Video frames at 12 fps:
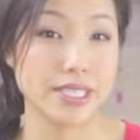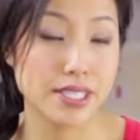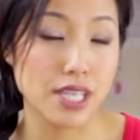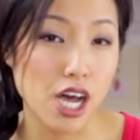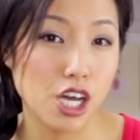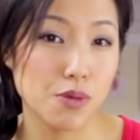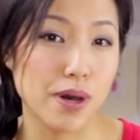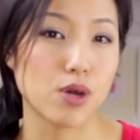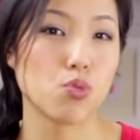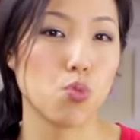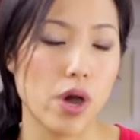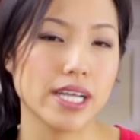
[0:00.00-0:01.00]
let's talk
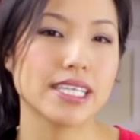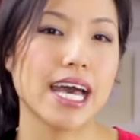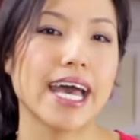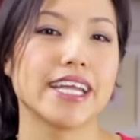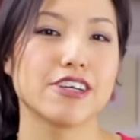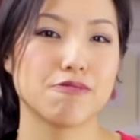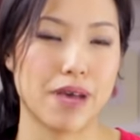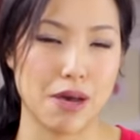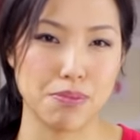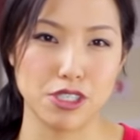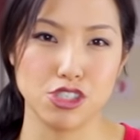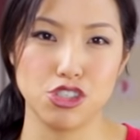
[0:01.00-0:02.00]
about what kind of
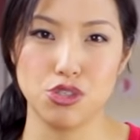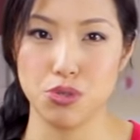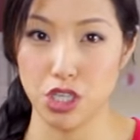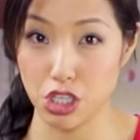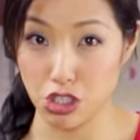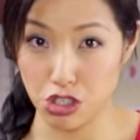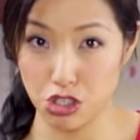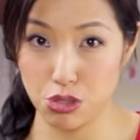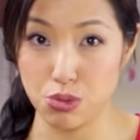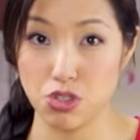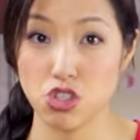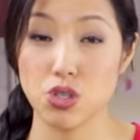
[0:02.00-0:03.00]
peppers you can
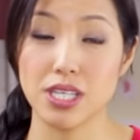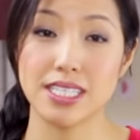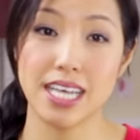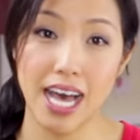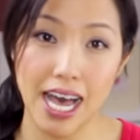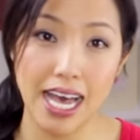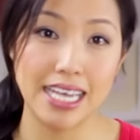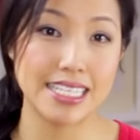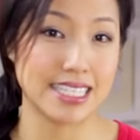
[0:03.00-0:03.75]
use. So the Thai